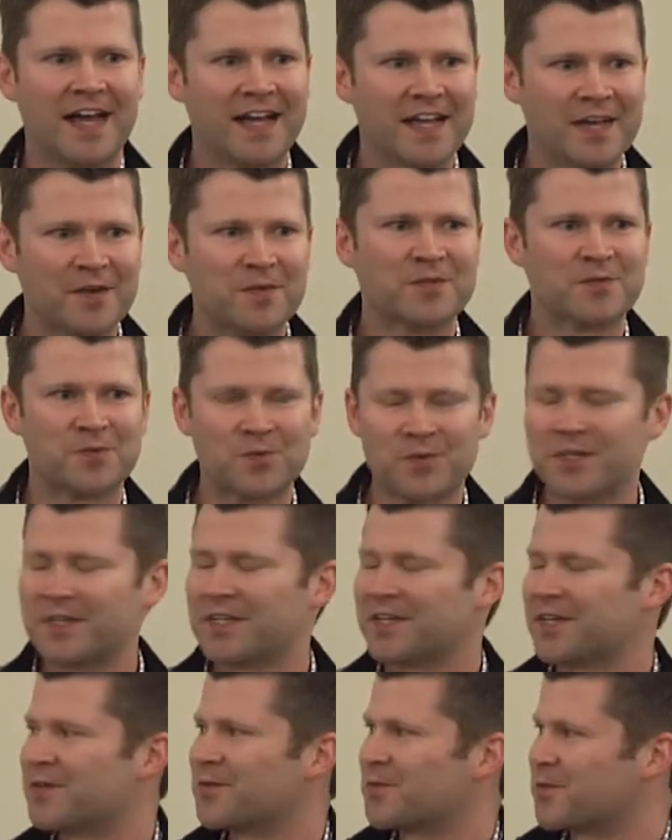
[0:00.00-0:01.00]
It was
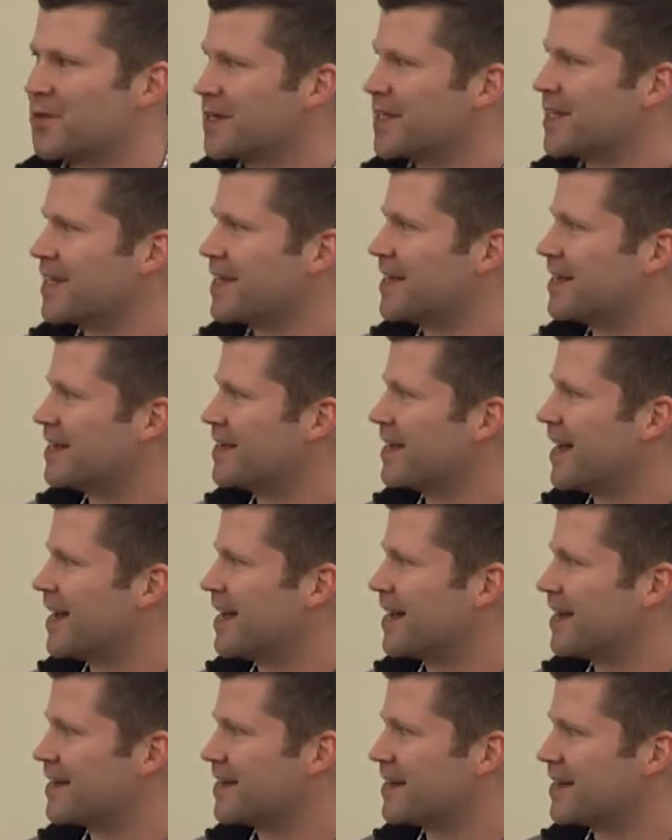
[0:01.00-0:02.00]
really, really
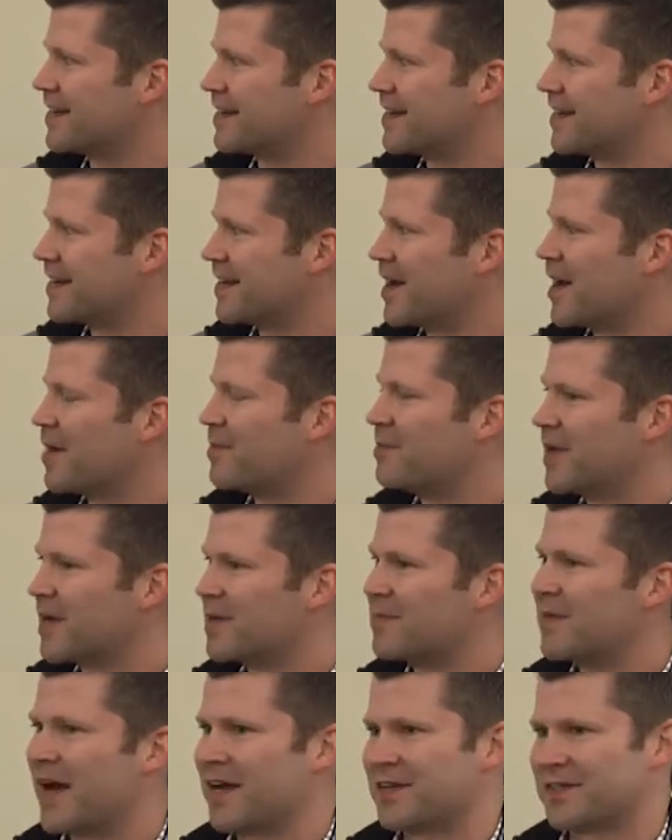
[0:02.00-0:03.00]
a big
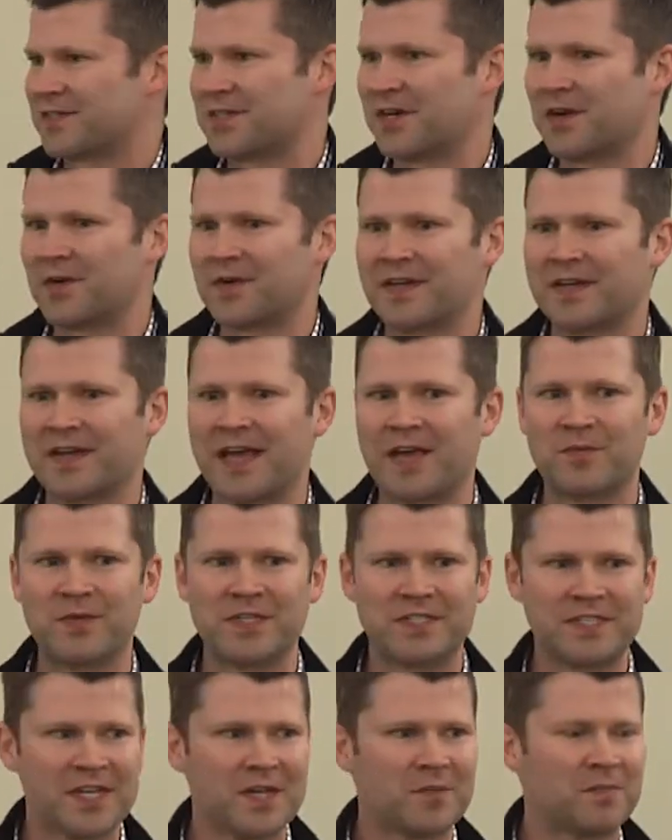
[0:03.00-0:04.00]
milestone, and we
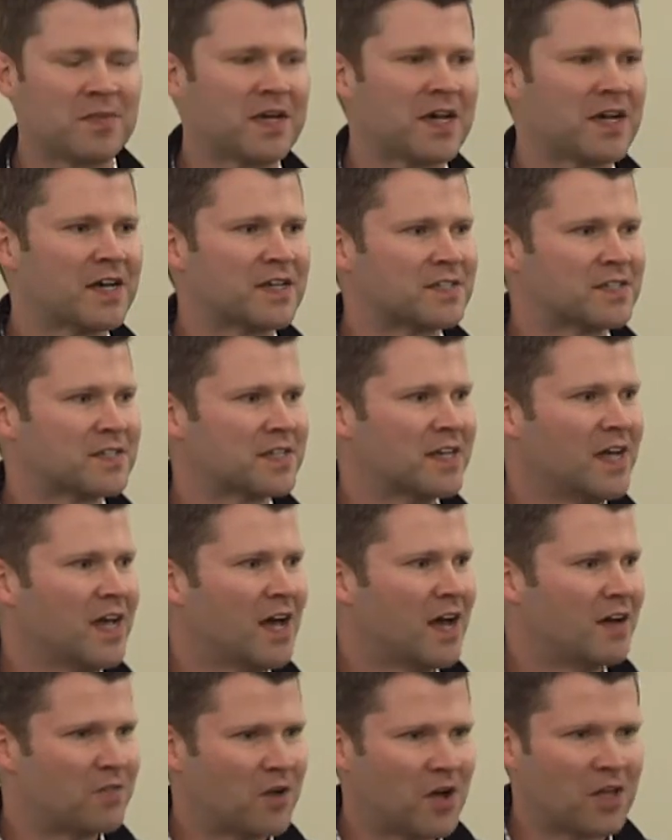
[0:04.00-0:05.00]
did it because
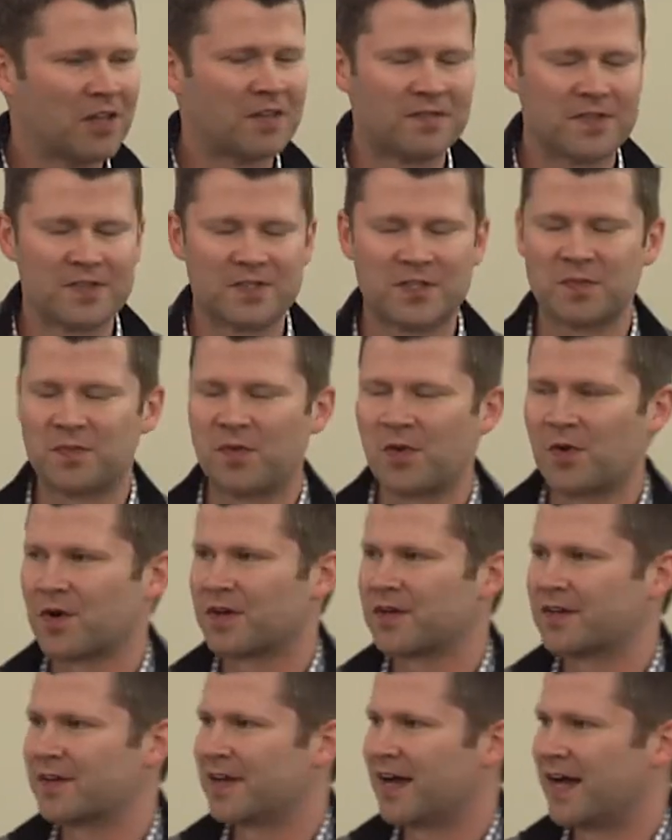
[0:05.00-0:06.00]
of all of the
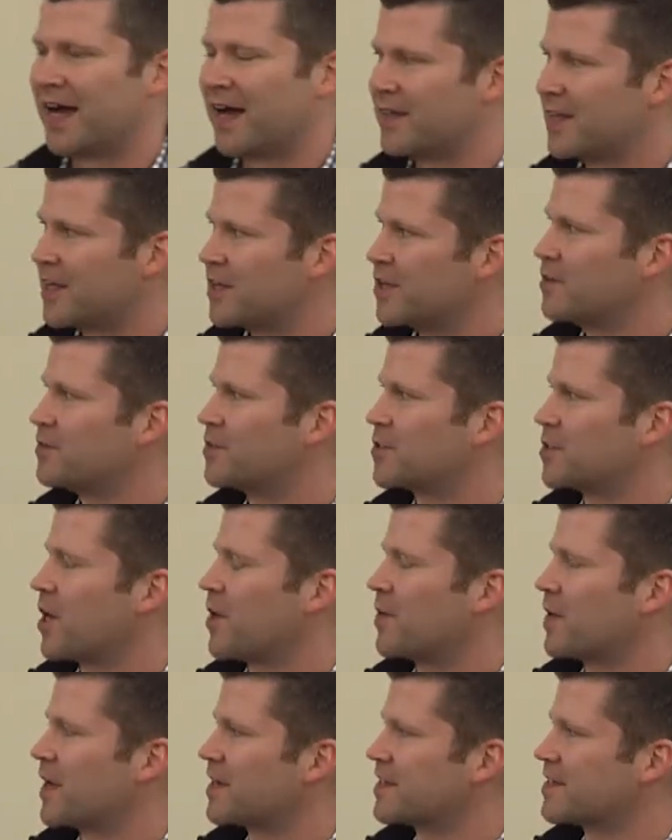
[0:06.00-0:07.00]
support that you've
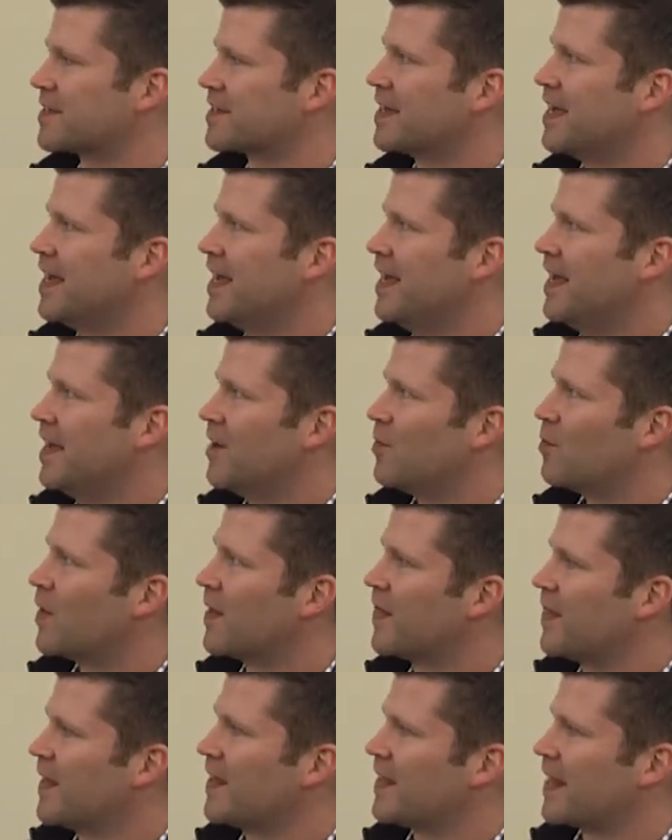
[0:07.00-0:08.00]
shown us.
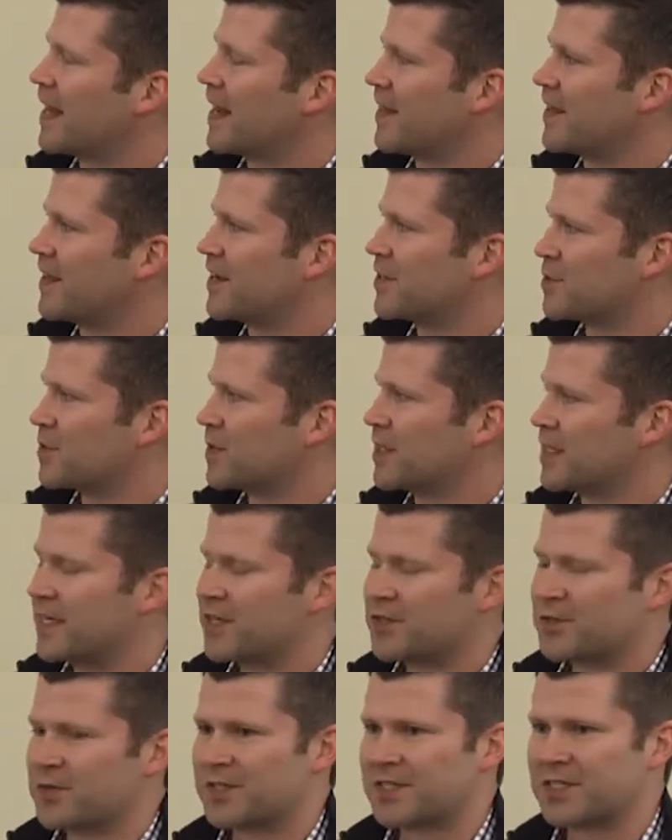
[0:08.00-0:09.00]
One thing that I think is really
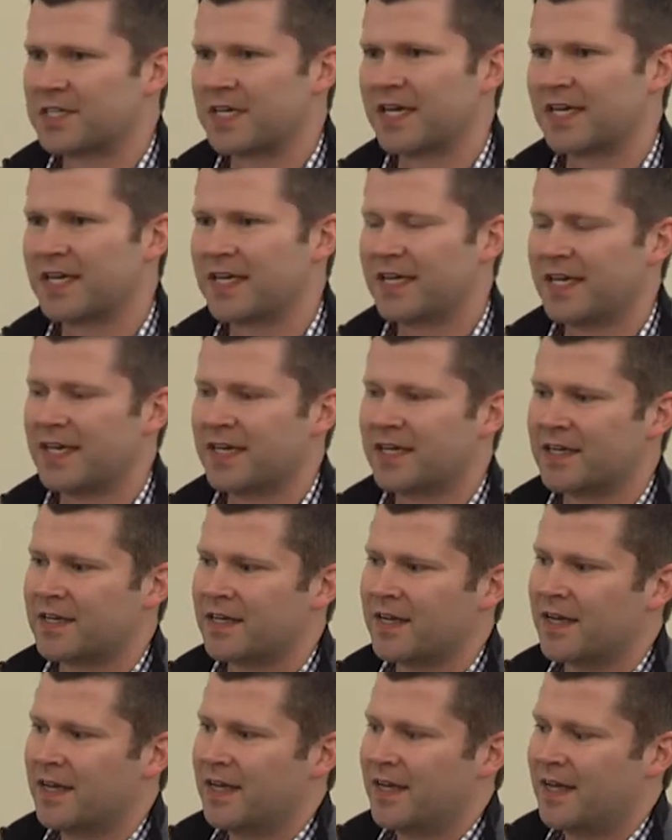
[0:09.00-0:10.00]
interesting
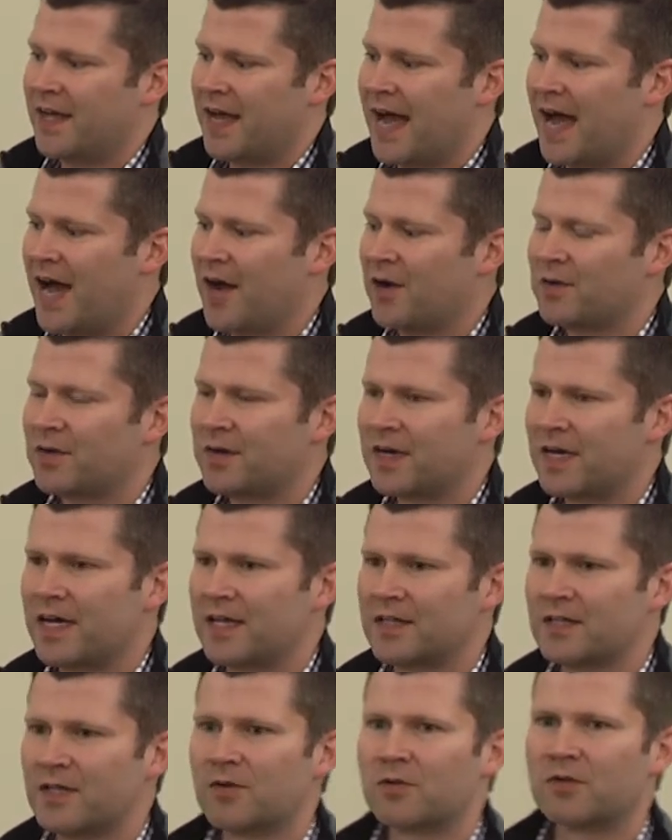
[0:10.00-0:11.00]
in
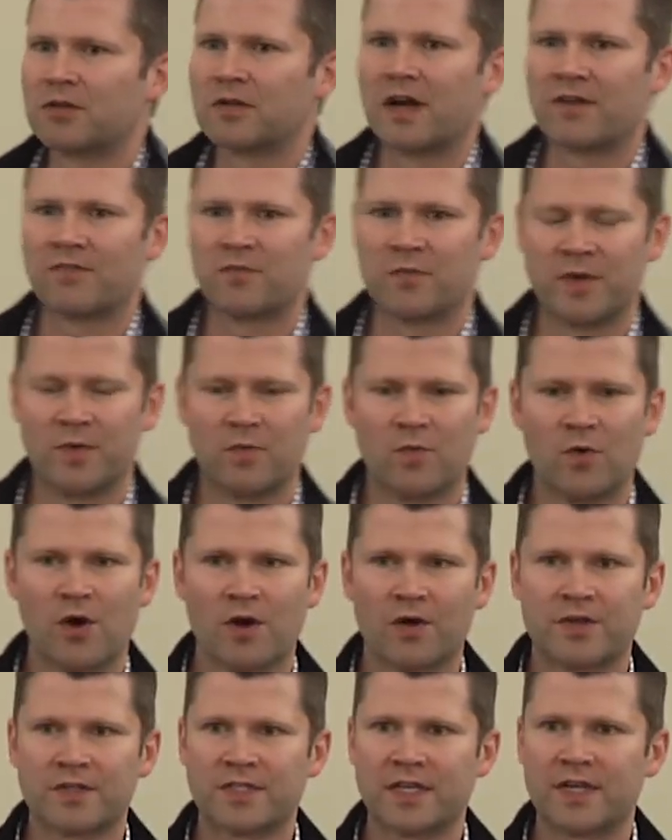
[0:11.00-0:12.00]
how local government
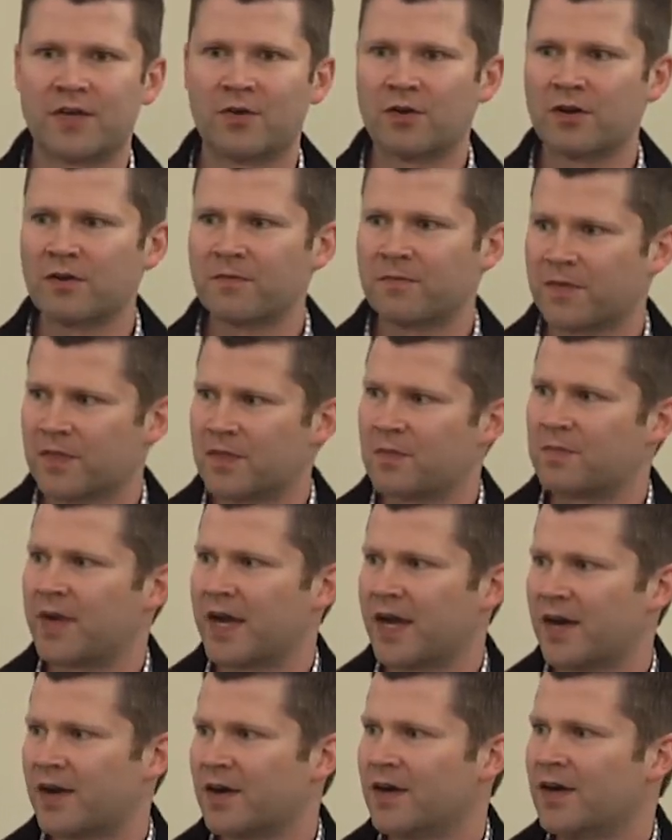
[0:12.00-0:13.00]
works, in order for the
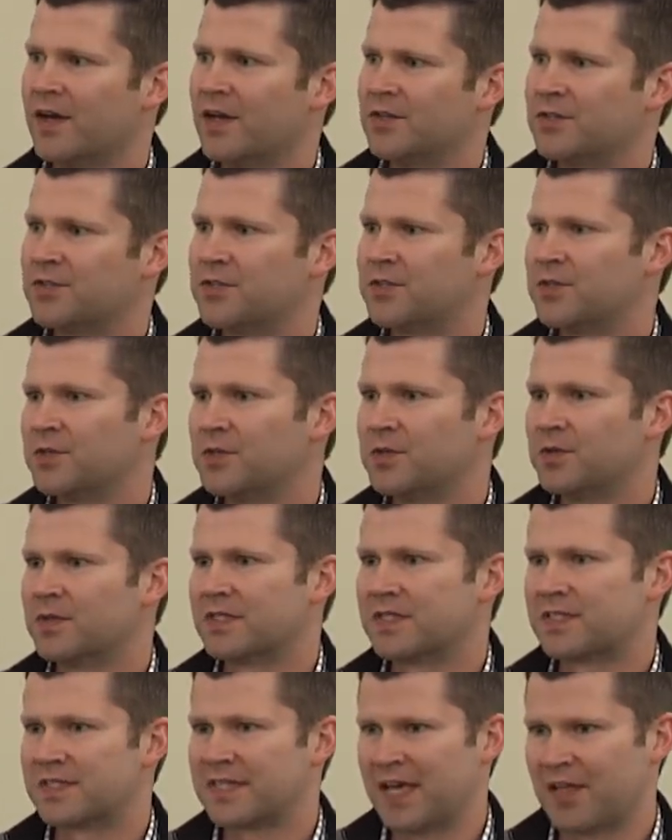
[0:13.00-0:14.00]
mayor to
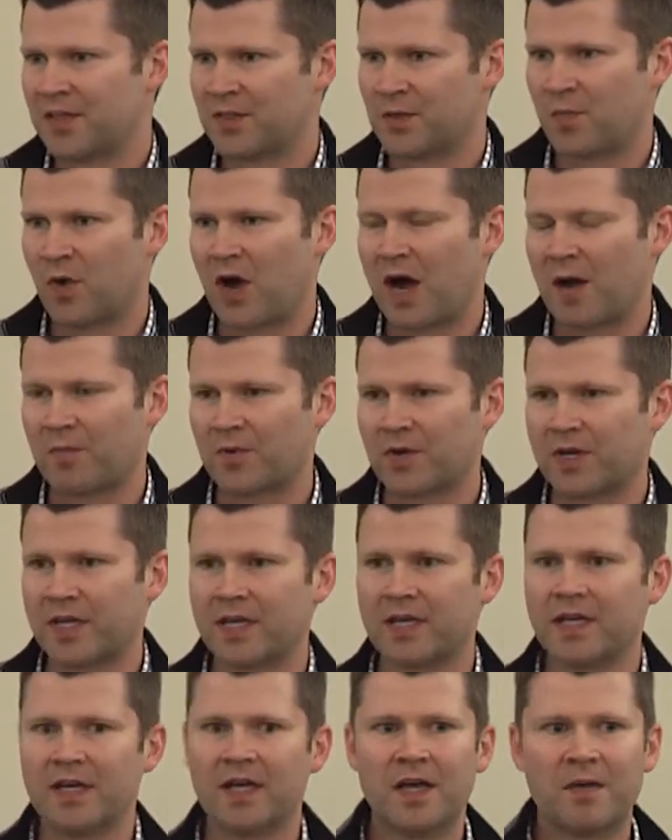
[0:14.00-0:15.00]
sell the
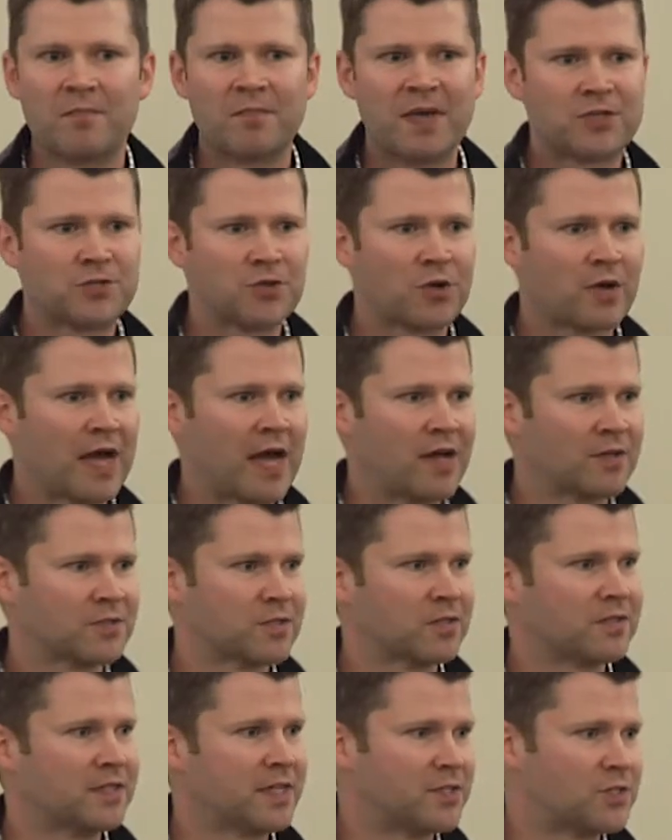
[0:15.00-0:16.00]
property, Metro
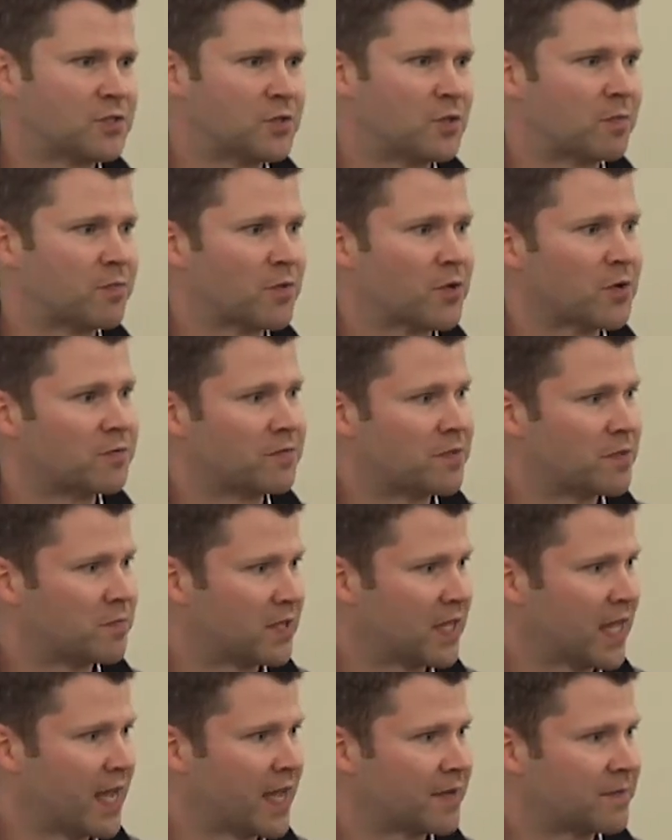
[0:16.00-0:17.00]
Council needs to approve the
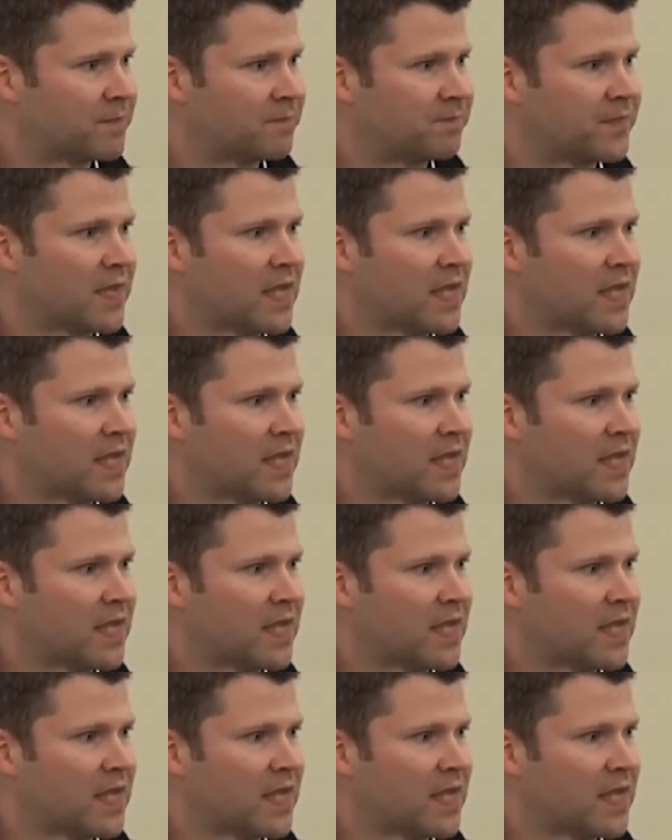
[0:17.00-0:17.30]
plan.